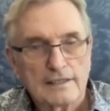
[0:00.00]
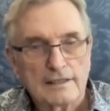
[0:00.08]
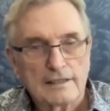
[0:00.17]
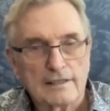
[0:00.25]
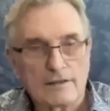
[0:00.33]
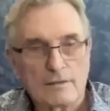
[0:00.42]

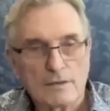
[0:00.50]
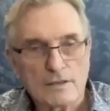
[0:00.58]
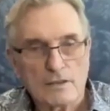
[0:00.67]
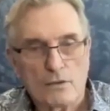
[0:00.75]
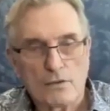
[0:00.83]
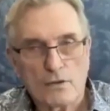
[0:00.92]
Yeah, there was
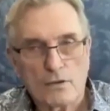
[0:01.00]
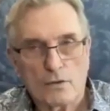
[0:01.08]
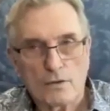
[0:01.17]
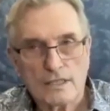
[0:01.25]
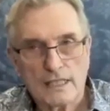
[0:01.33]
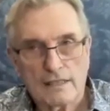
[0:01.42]
a
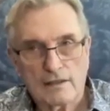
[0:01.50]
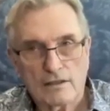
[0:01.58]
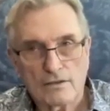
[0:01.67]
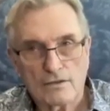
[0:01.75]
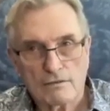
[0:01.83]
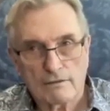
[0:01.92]
horse down in
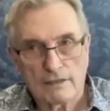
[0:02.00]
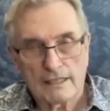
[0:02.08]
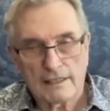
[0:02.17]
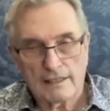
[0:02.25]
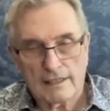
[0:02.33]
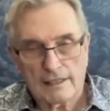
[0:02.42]
Costa
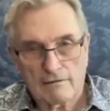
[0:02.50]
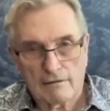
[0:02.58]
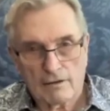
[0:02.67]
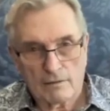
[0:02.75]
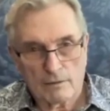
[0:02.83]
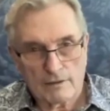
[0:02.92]
Rica that I
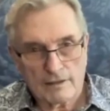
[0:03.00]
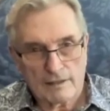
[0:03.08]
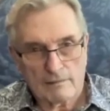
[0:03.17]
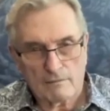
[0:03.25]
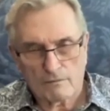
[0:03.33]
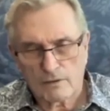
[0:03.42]
rode at one
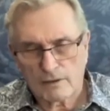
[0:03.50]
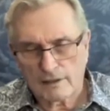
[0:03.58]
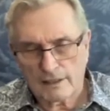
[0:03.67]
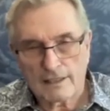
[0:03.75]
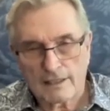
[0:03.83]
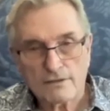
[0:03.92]
time,
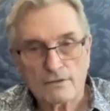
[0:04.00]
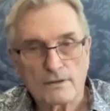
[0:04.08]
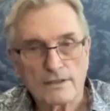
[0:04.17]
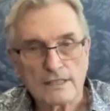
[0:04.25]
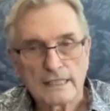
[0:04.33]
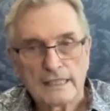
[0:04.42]
really nice
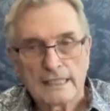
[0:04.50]
horse.